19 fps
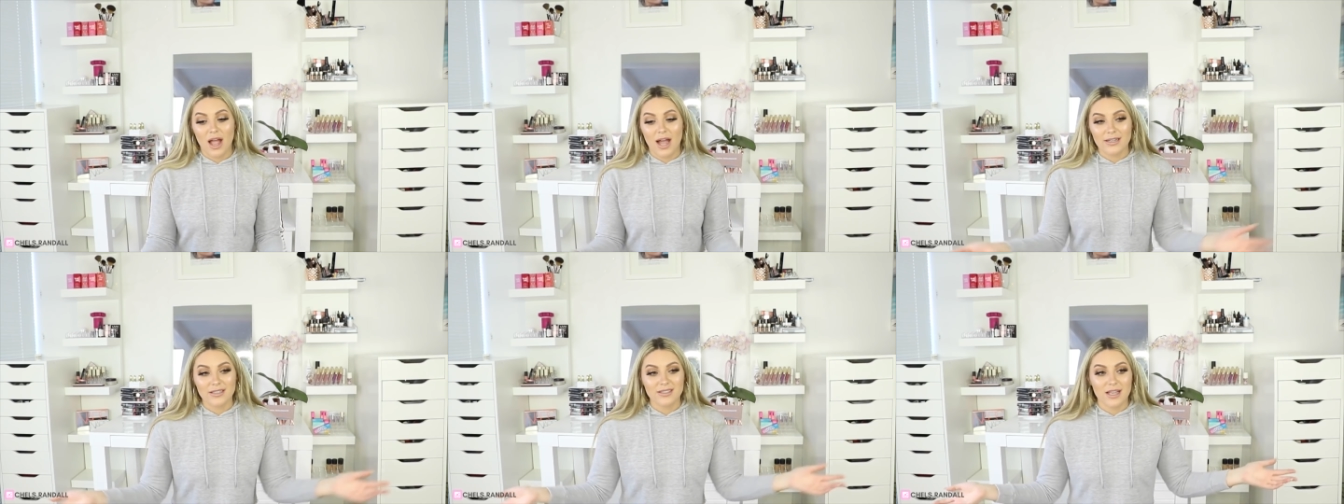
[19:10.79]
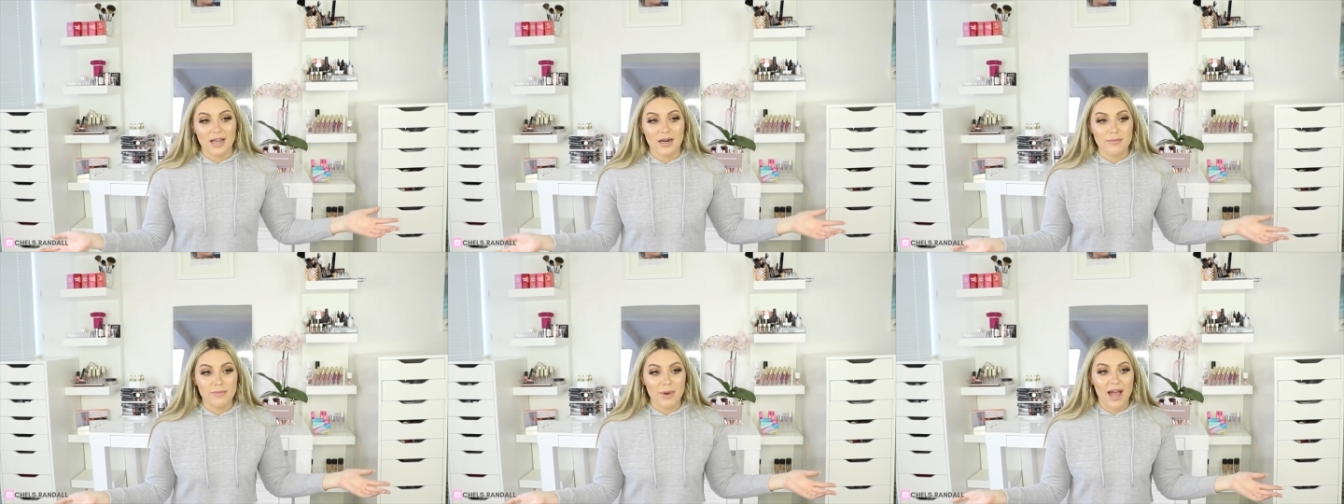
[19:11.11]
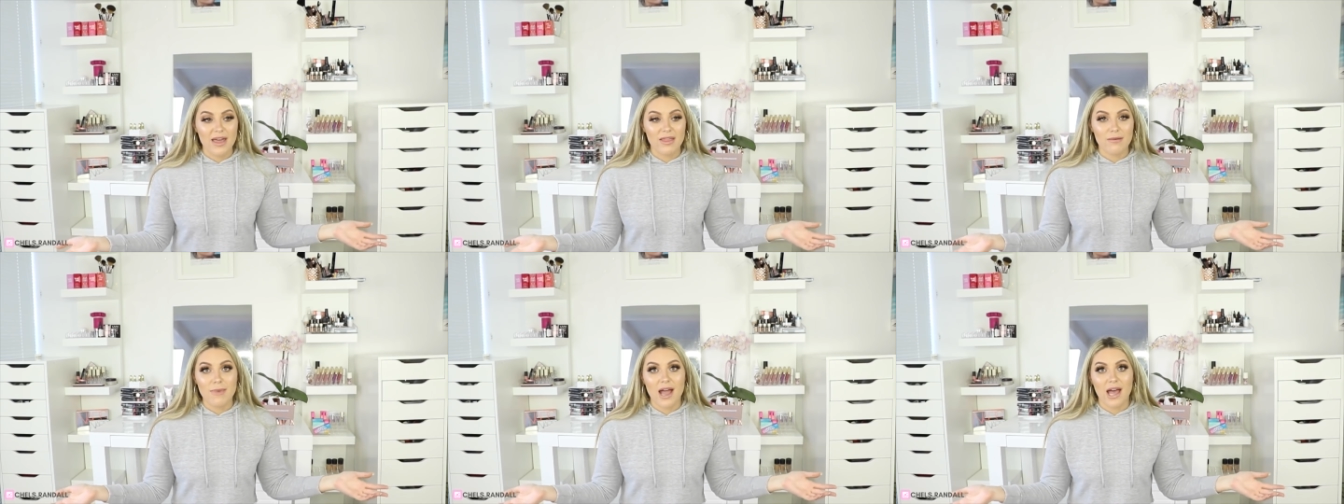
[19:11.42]
just kind of
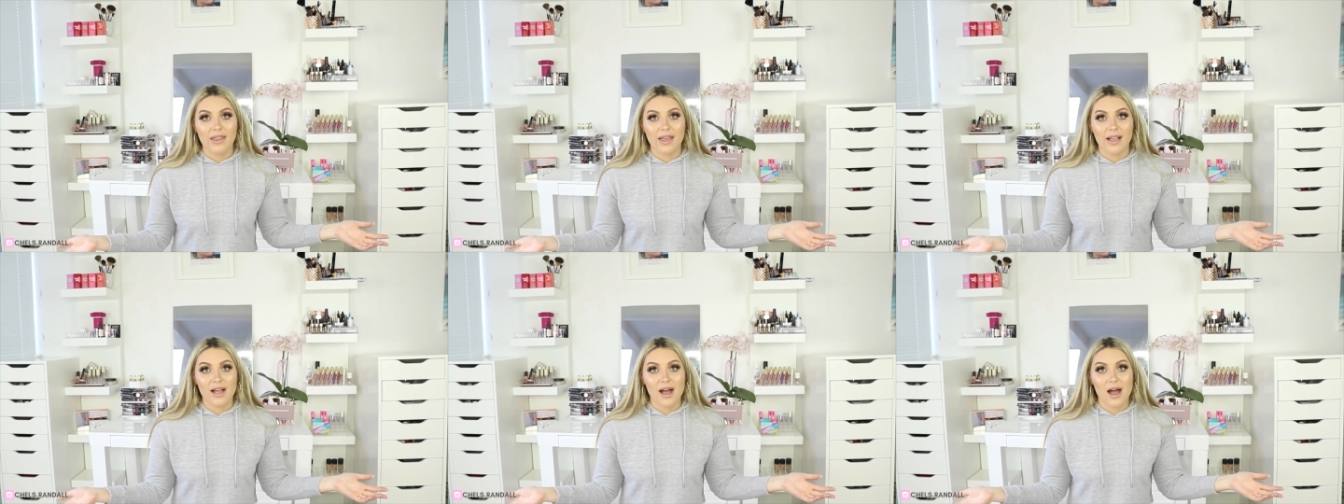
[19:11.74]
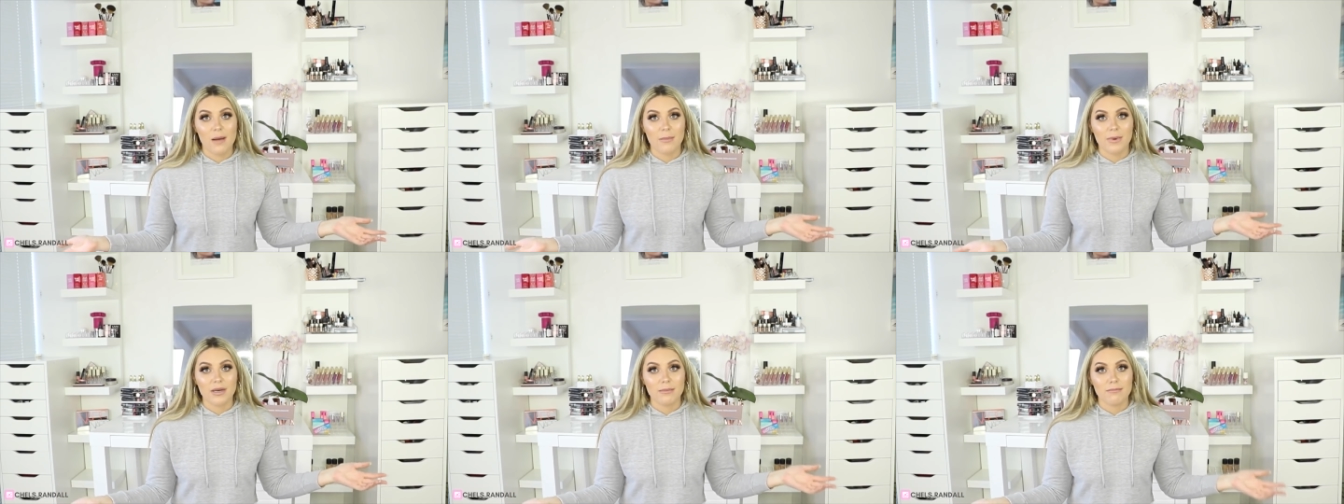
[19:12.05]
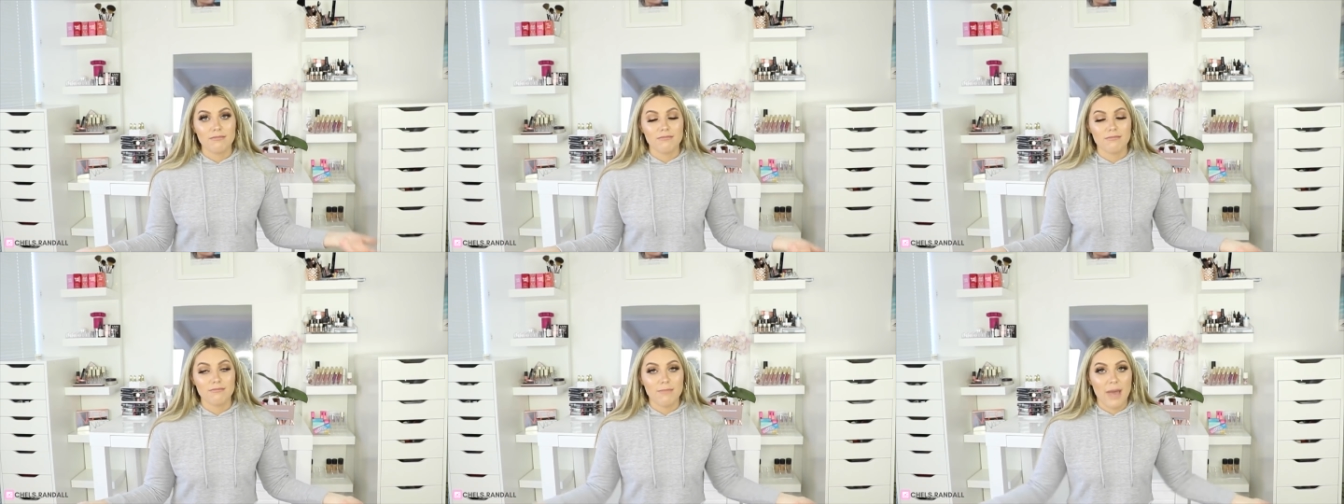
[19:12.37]
buy them how they come
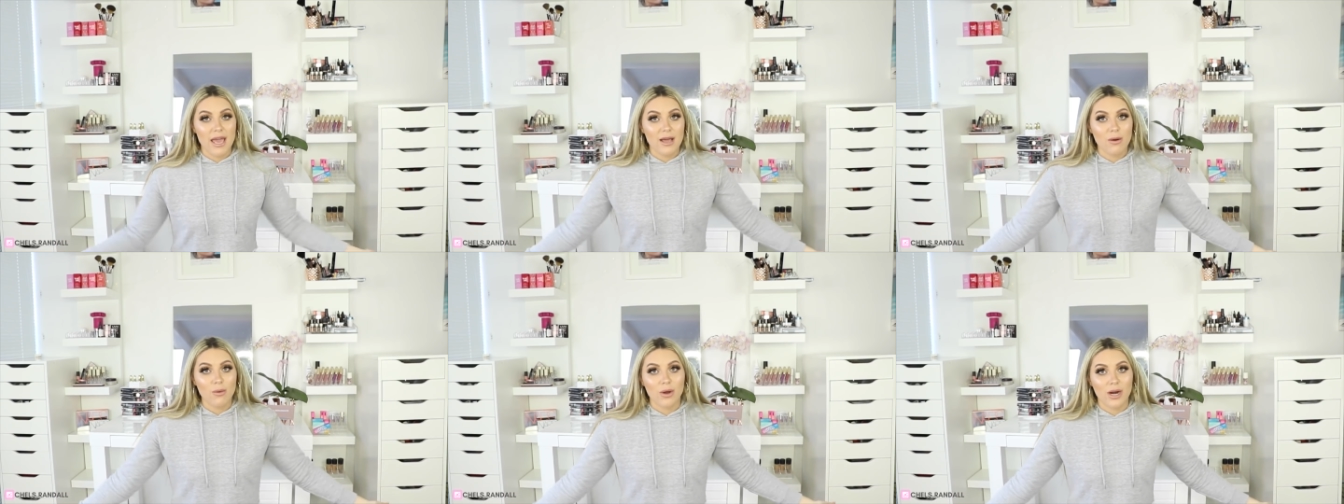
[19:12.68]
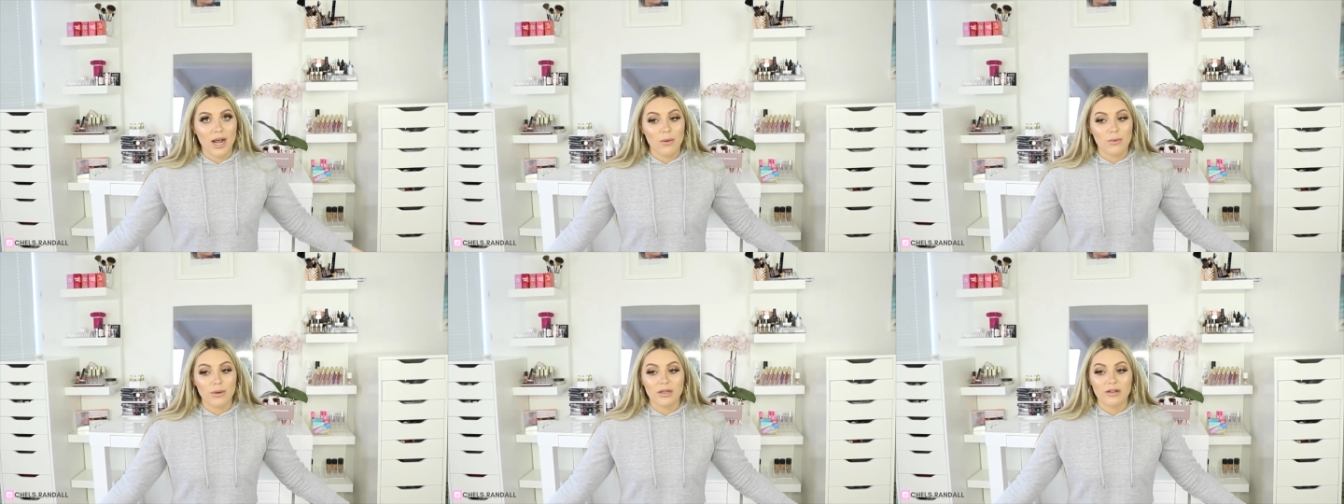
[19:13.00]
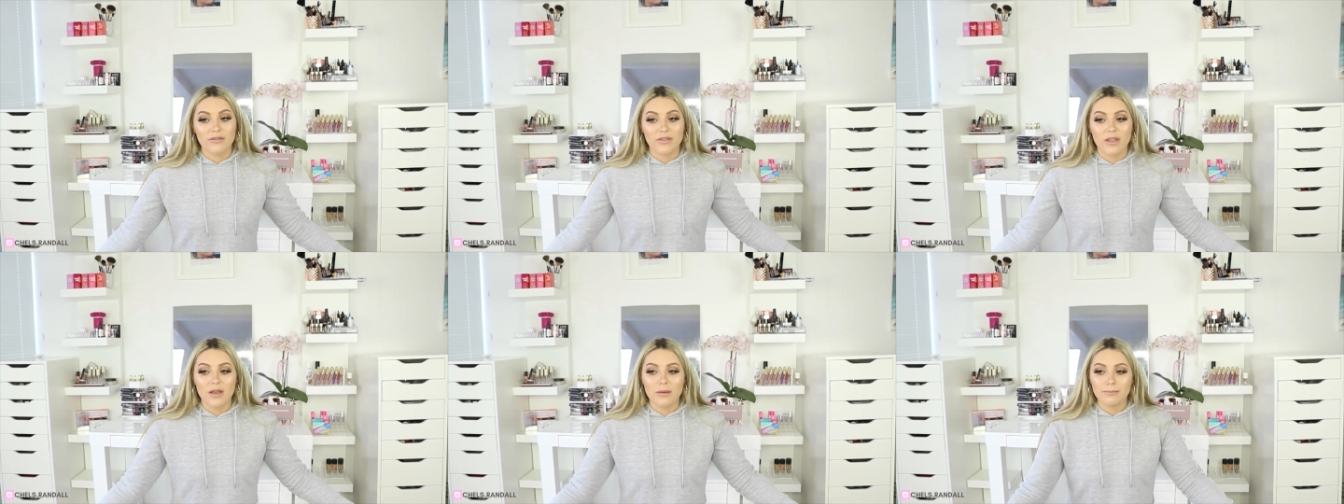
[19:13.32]
and make what I will
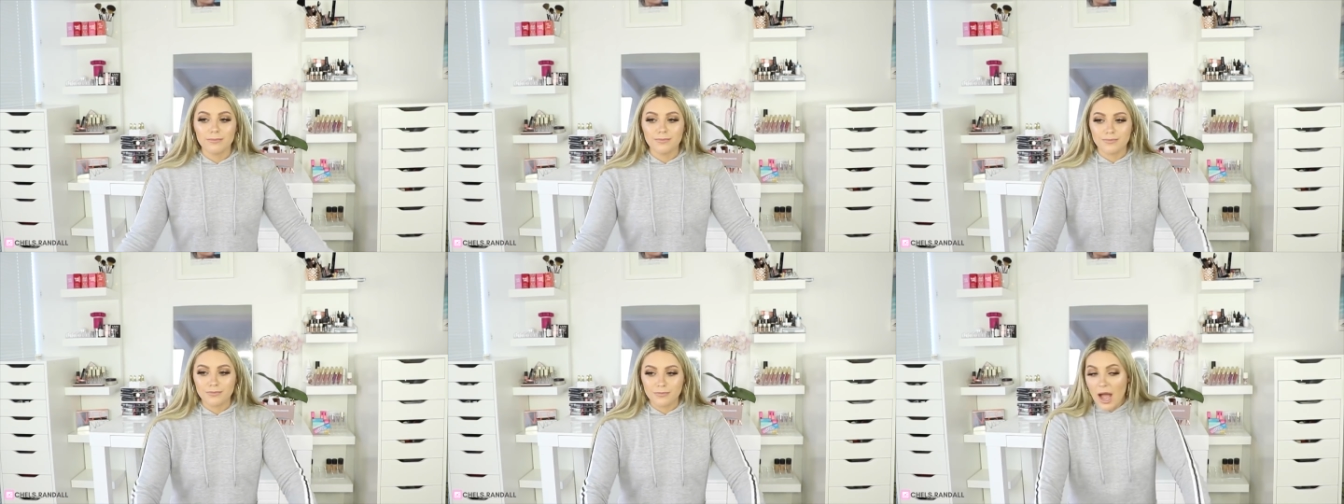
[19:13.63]
of them.